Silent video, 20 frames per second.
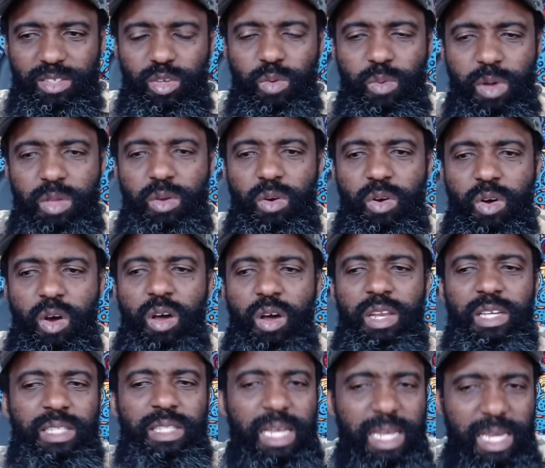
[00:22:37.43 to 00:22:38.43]
So when you call
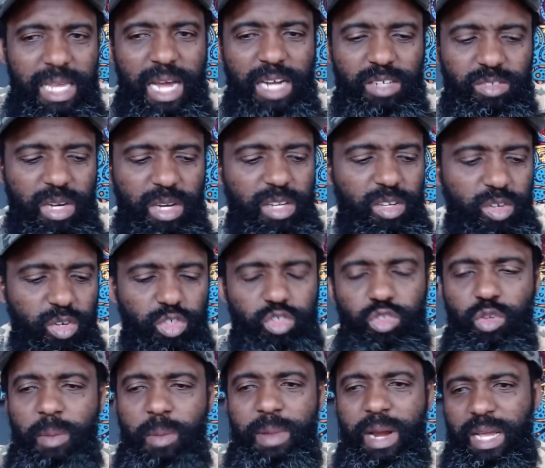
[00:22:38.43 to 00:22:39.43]
it, it actually goes
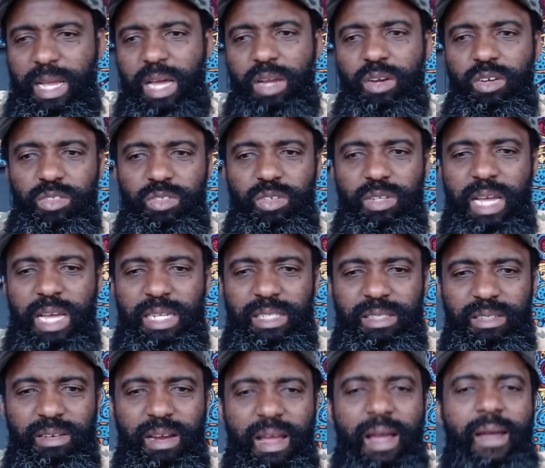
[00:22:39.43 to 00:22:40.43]
to America, not to
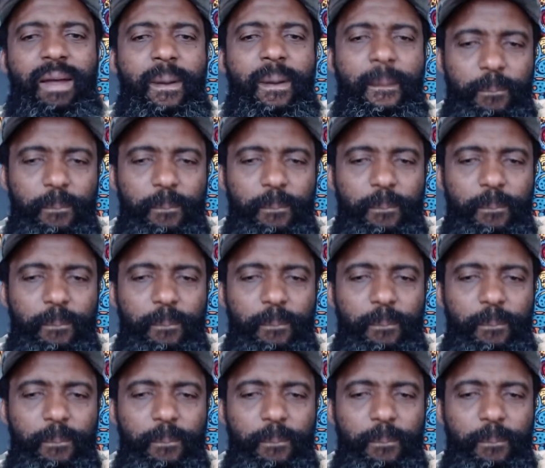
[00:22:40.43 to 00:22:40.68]
Nigeria.